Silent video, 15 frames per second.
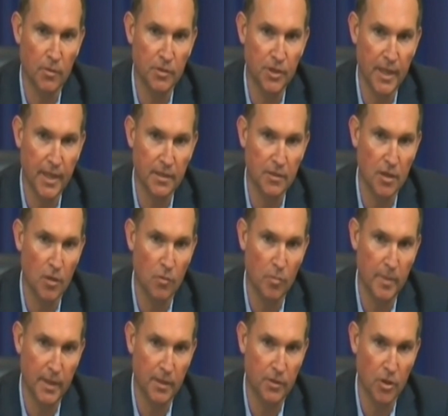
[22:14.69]
or JSO will
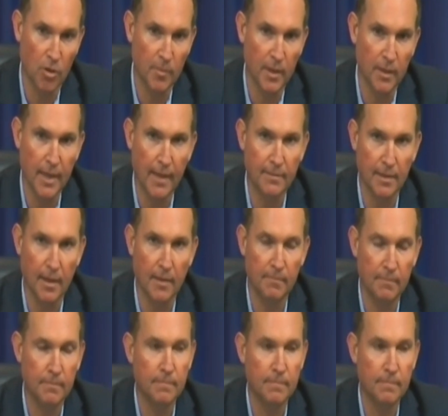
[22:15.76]
be determined at that time.